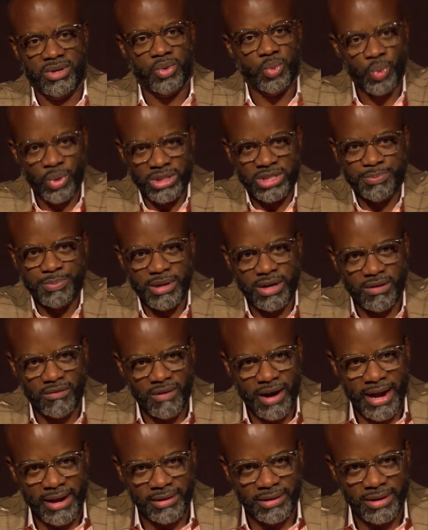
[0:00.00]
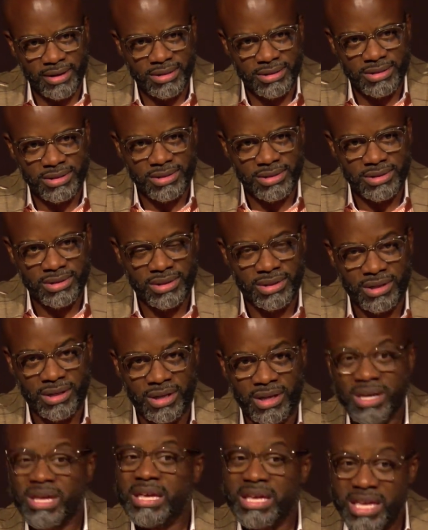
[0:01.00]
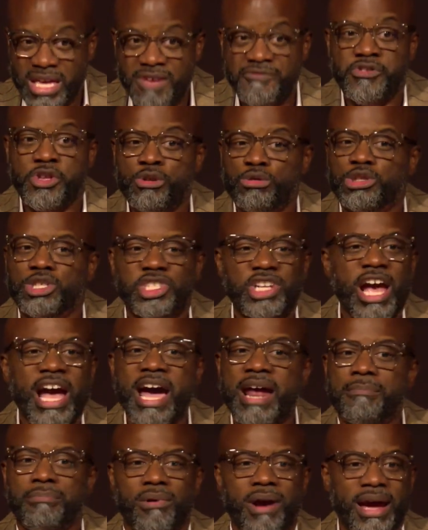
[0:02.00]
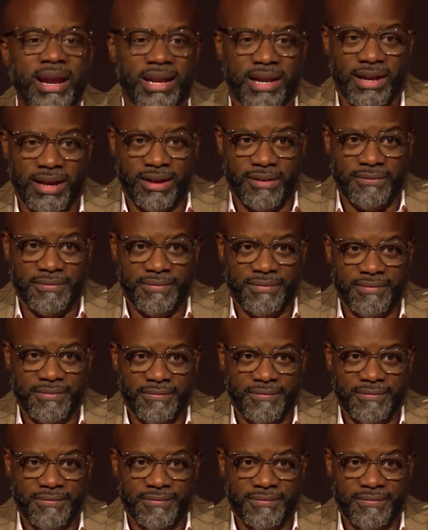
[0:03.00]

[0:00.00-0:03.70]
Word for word: what's been around us. If you shine bright enough,